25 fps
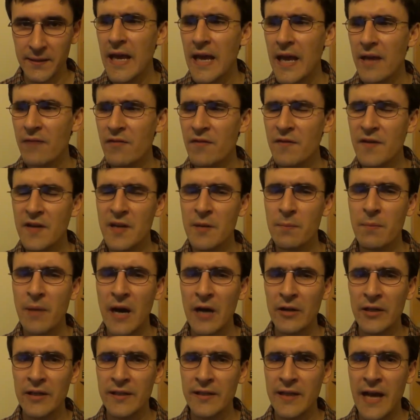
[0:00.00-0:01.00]
Everything
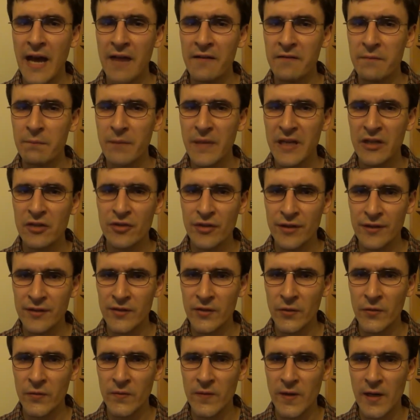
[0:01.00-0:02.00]
about it I've mentioned
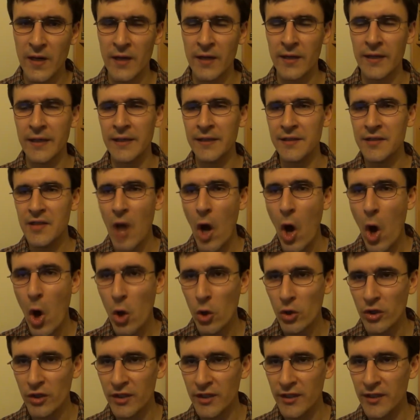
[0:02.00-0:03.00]
so far, its
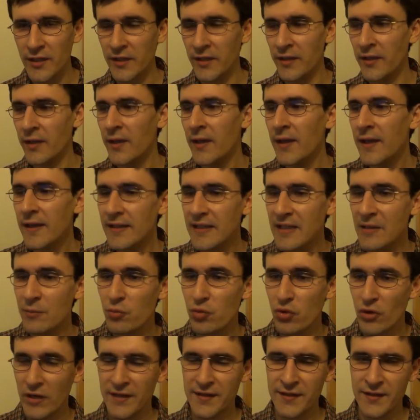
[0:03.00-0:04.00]
haunting,
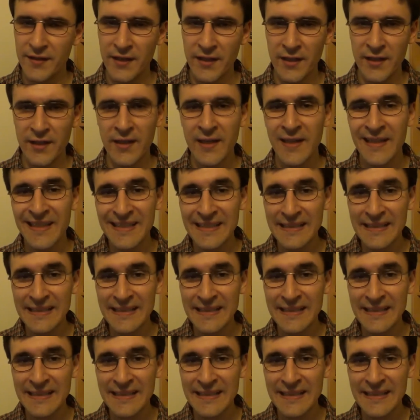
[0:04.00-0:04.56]
depressing,